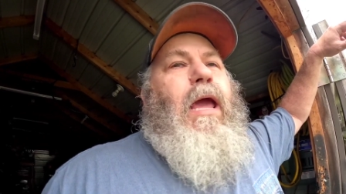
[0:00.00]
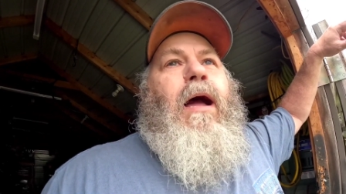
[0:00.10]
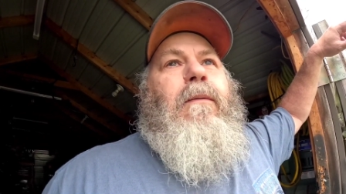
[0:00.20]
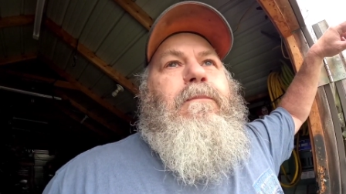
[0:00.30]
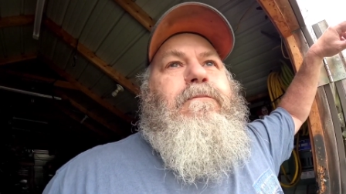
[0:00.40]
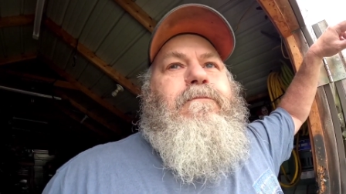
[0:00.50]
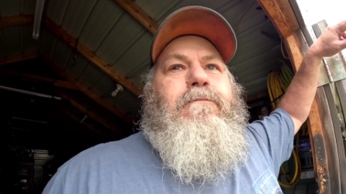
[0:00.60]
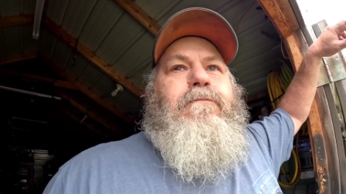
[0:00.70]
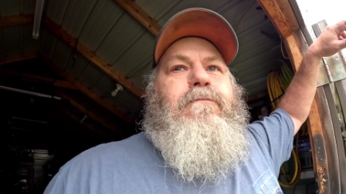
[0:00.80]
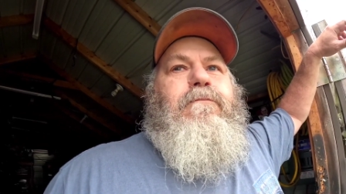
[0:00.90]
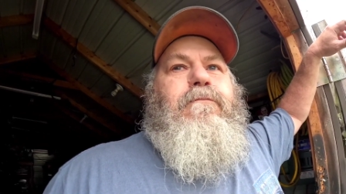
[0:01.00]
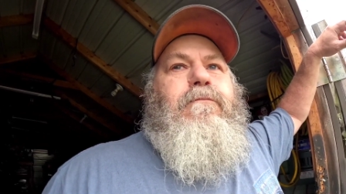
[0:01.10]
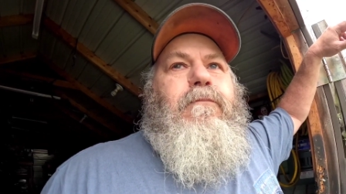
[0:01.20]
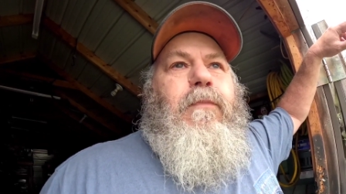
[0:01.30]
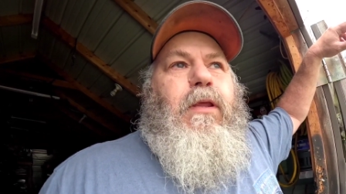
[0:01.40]
Yeah.
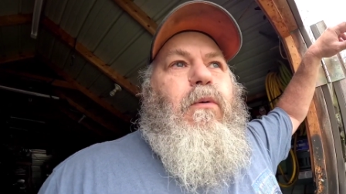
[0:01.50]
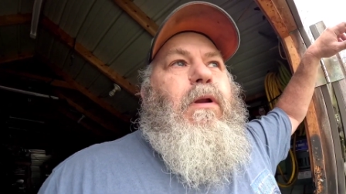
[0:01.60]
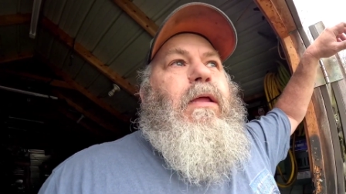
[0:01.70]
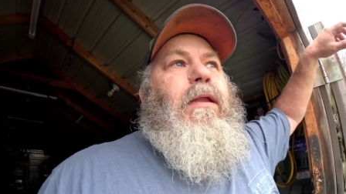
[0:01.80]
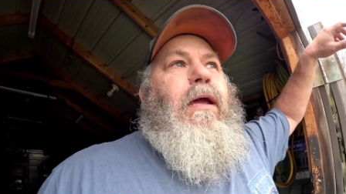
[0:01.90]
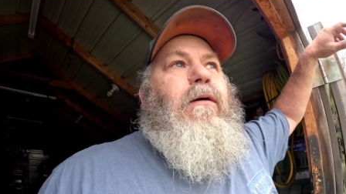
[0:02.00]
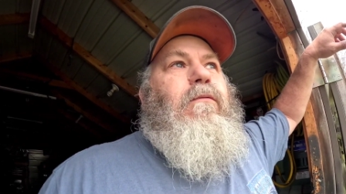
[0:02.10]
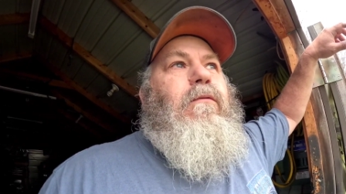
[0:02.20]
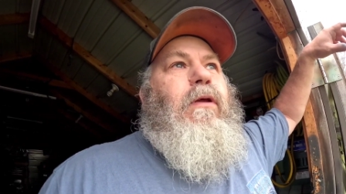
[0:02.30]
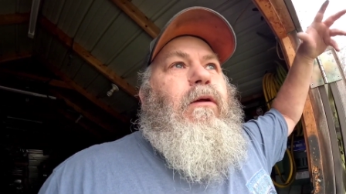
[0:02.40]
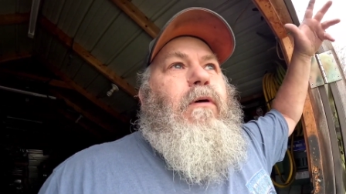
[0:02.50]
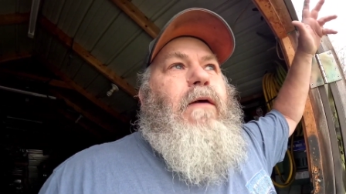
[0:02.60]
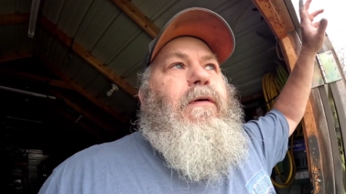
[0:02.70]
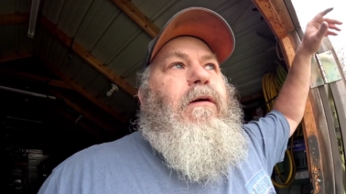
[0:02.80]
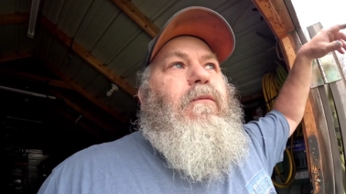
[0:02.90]
You want it now? You don't
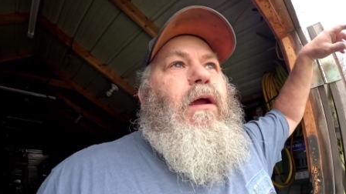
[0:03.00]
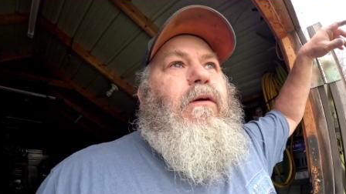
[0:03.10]
have it on